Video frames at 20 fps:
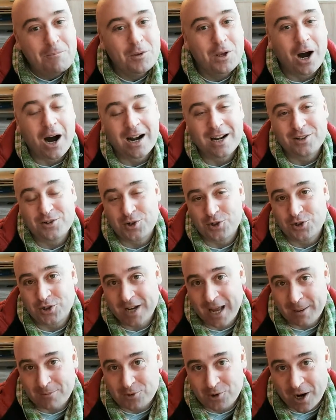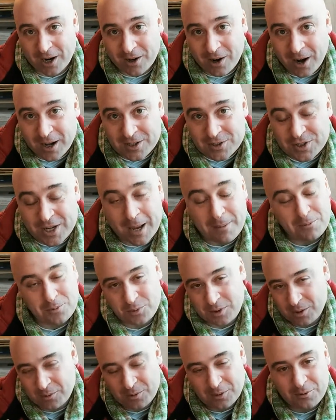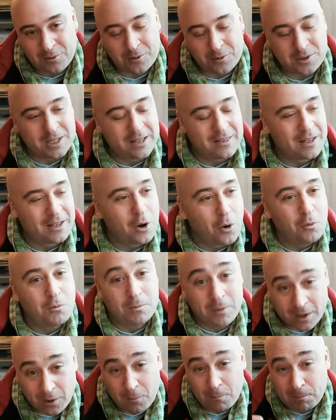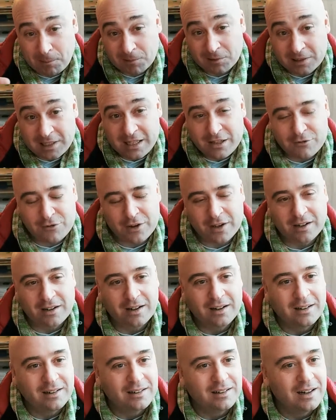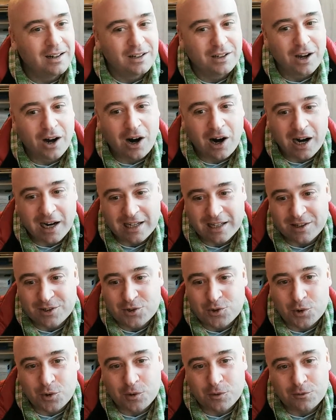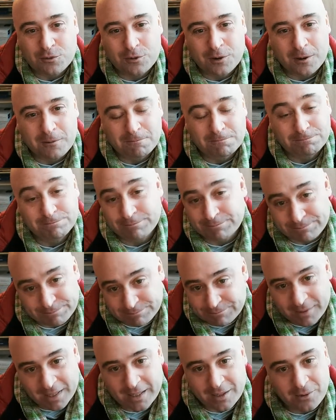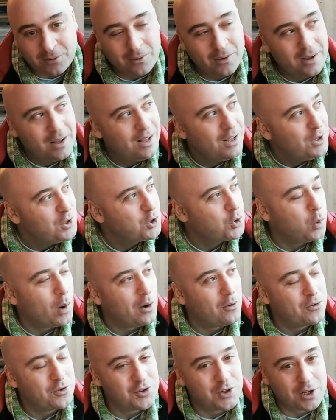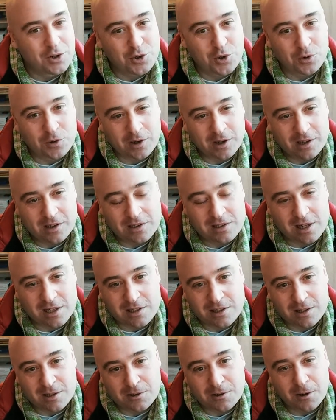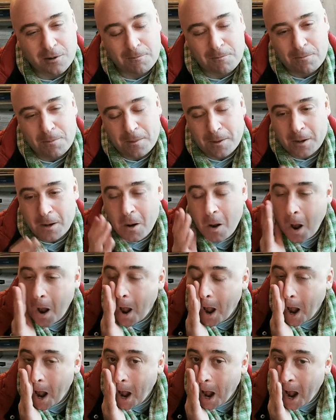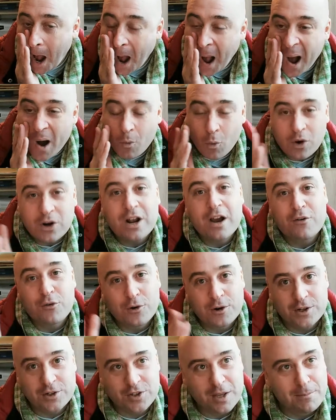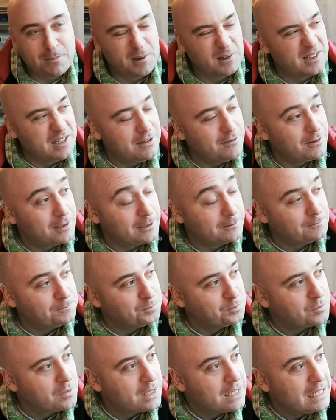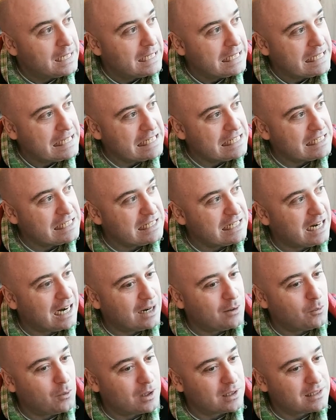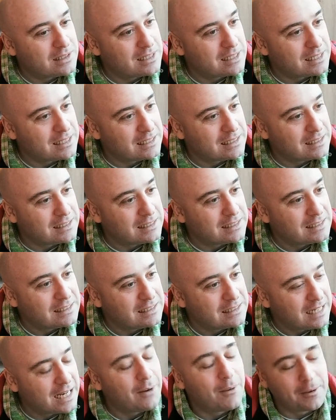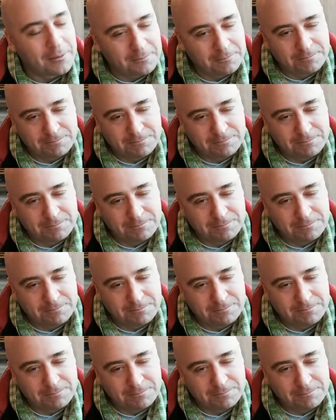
God is just an abstract concept. You know, whatever you want to say. They don't they don't believe in a, a God in the sort of um, I don't know, 12th century sense of the term. You know, uh, whatever it is they believe in is not what. Uh, anyway,